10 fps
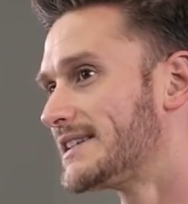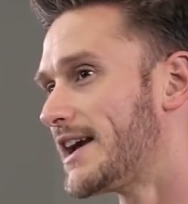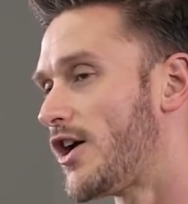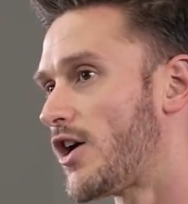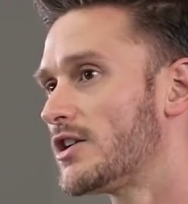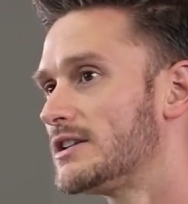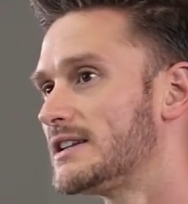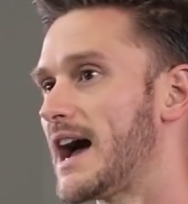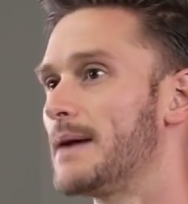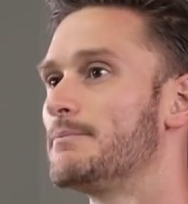has a hard
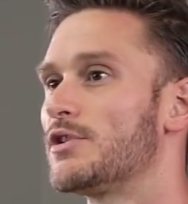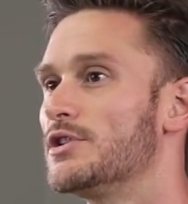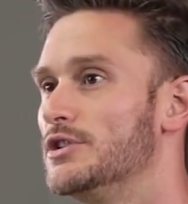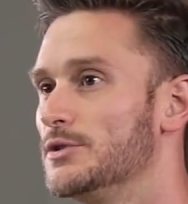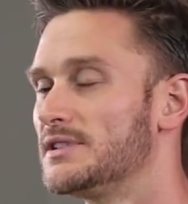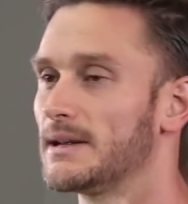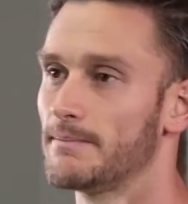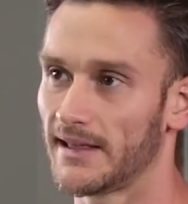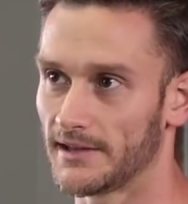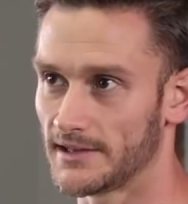time
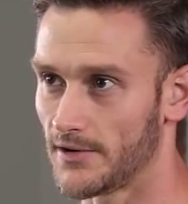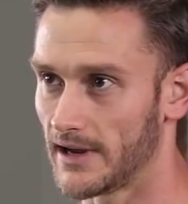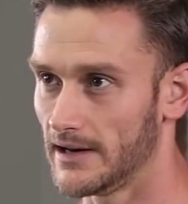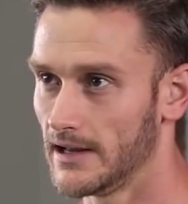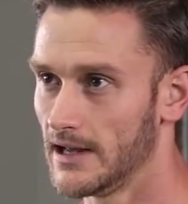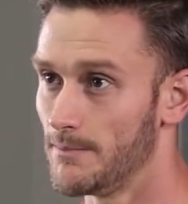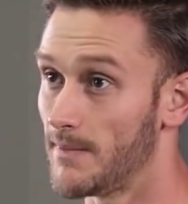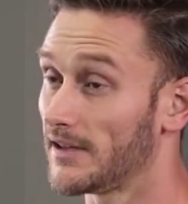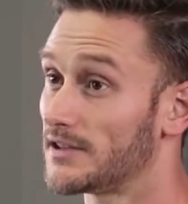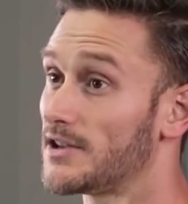producing melatonin.
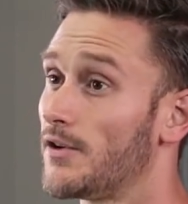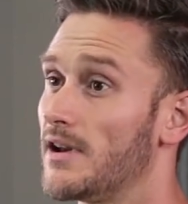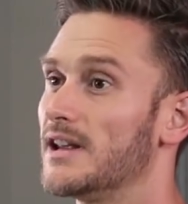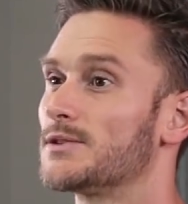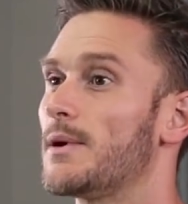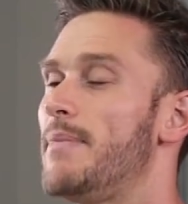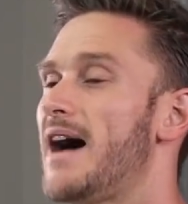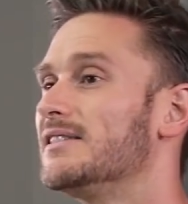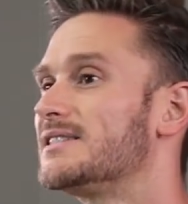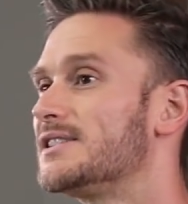Melatonin is what
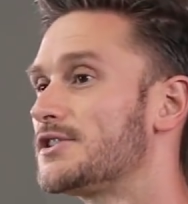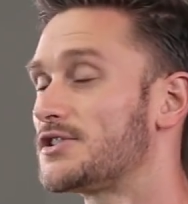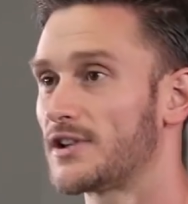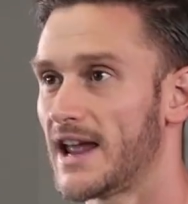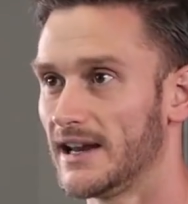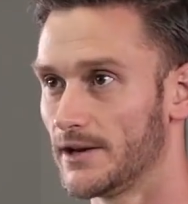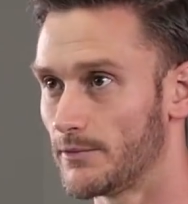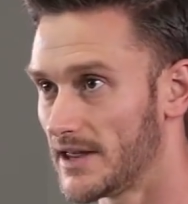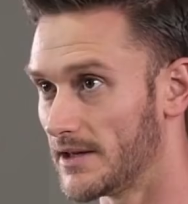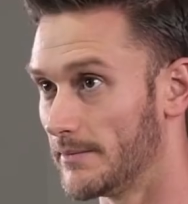balances your
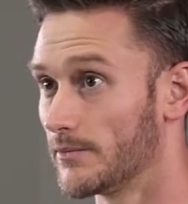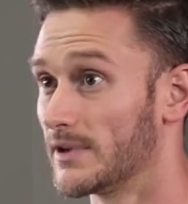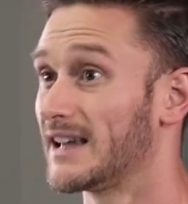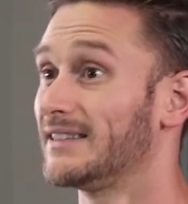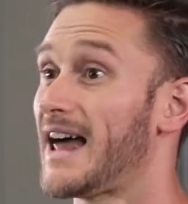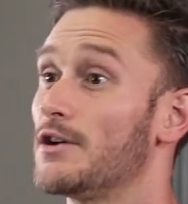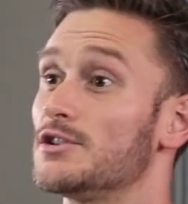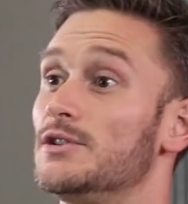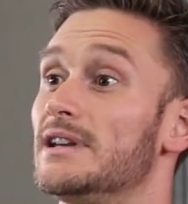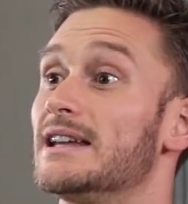circadian rhythm, what
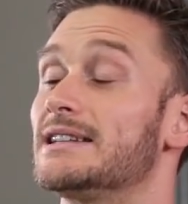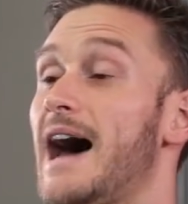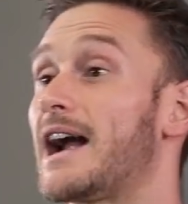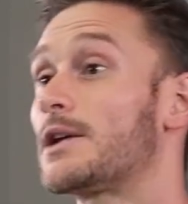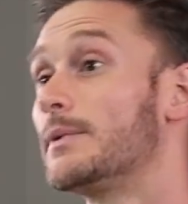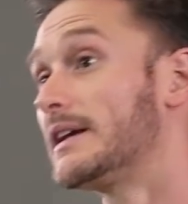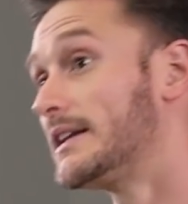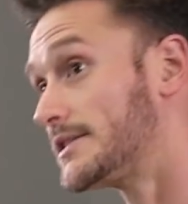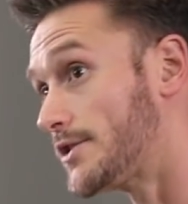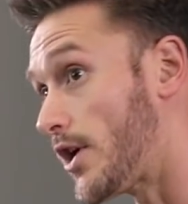allows you to get tired when it
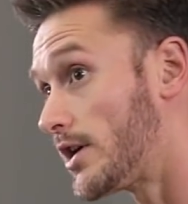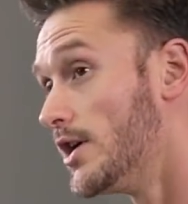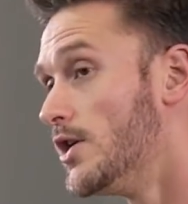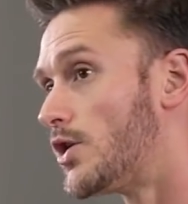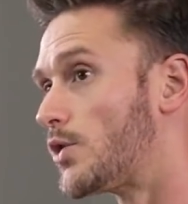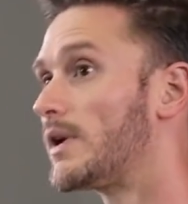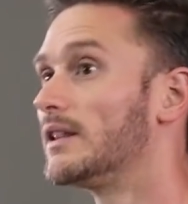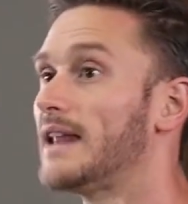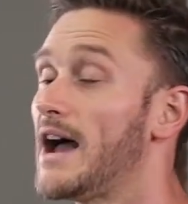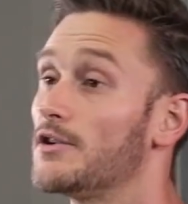gets dark, or what
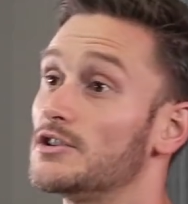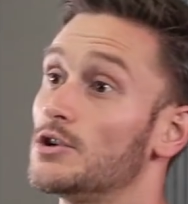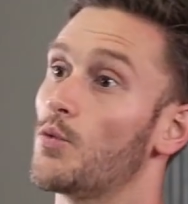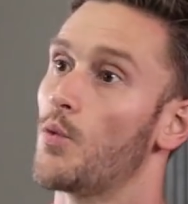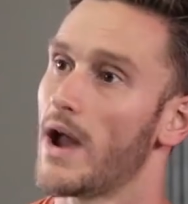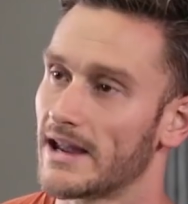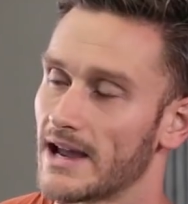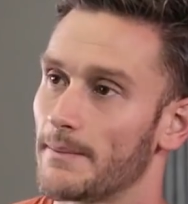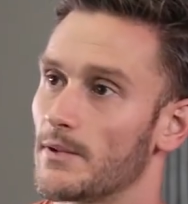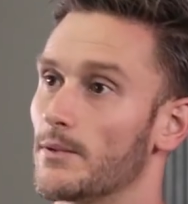allows you to
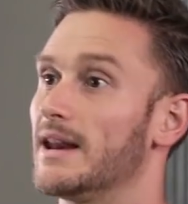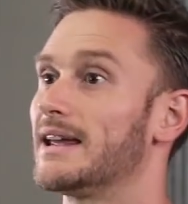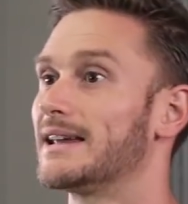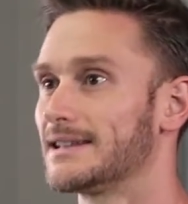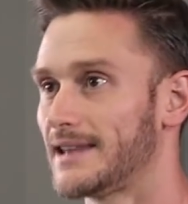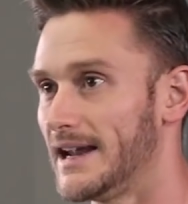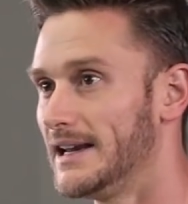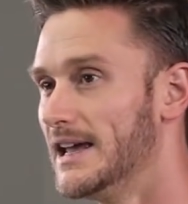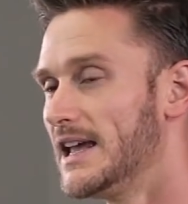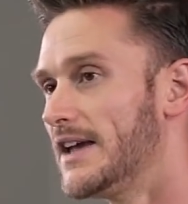wake up when it gets
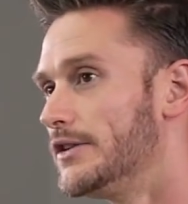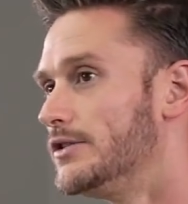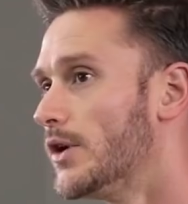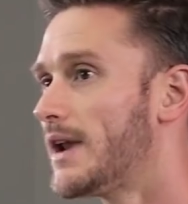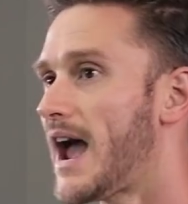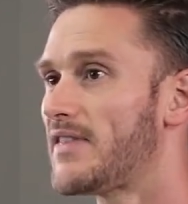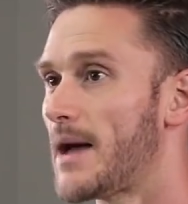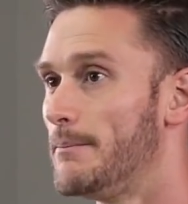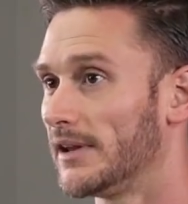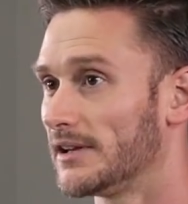light. If you don't have
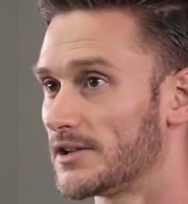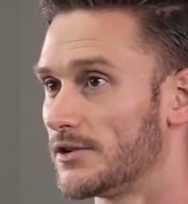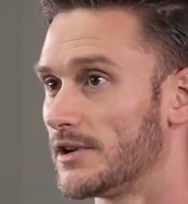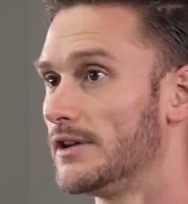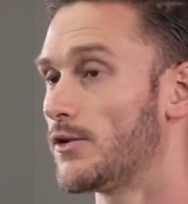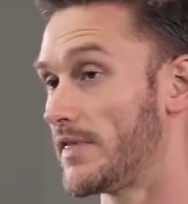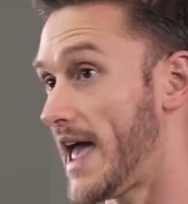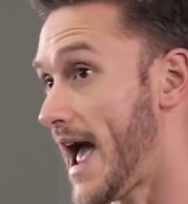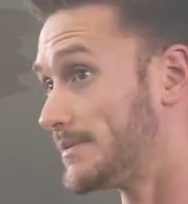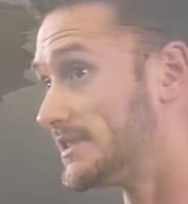that melatonin, or
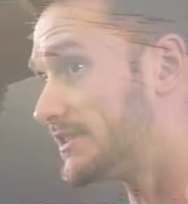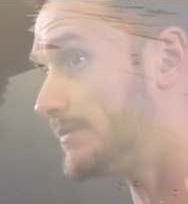the absence